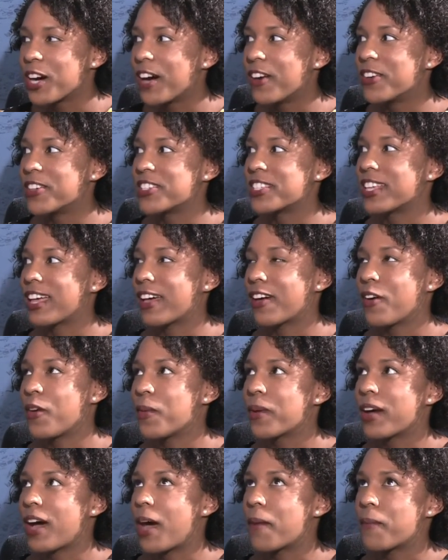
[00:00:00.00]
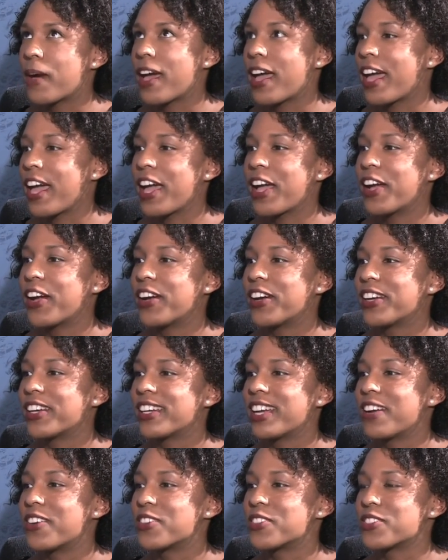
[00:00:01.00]
I was like, oh my God, my hair,
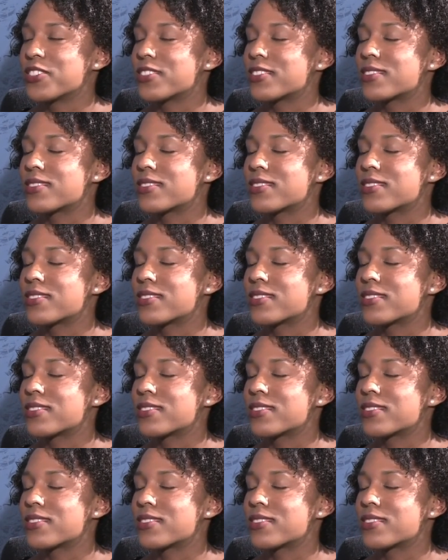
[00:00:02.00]
and I was